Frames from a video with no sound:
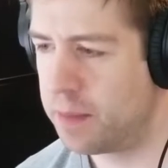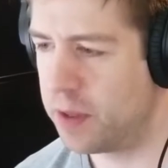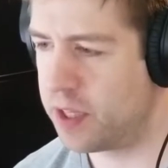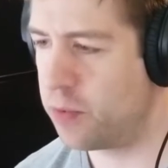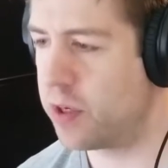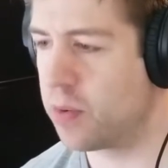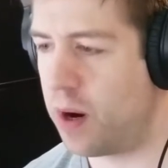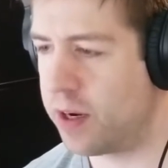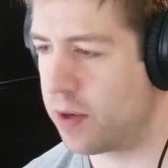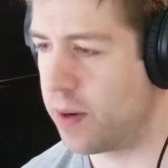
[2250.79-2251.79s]
But then when you're
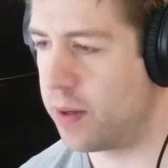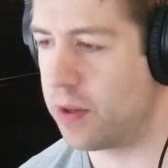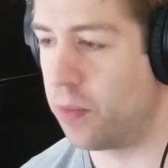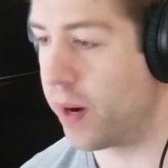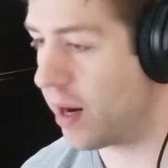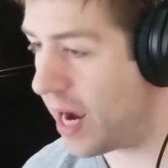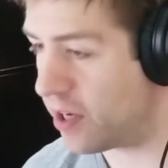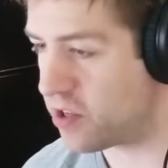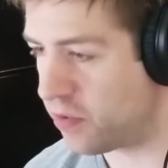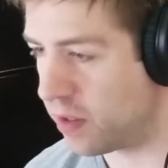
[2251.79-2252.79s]
walking around with a
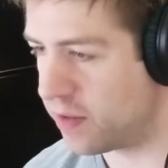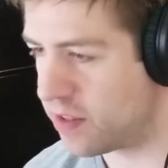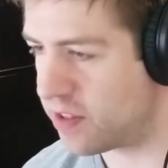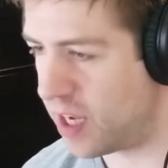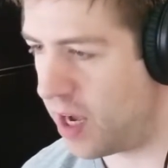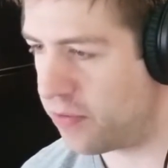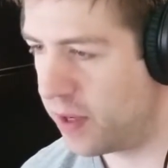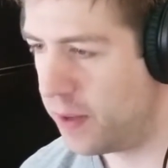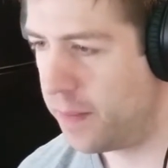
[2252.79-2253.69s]
warehouse full of this stuff